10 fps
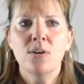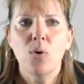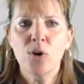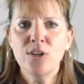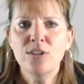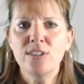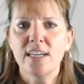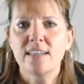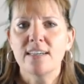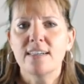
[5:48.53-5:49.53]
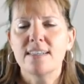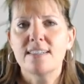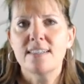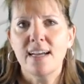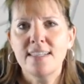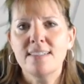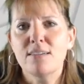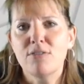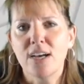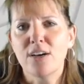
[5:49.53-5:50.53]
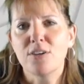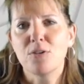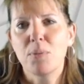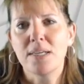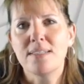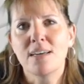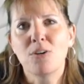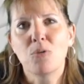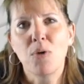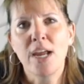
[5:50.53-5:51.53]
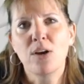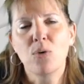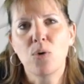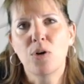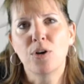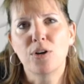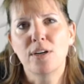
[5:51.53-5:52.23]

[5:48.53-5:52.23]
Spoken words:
Ordinal data assigns a value based on a rank order,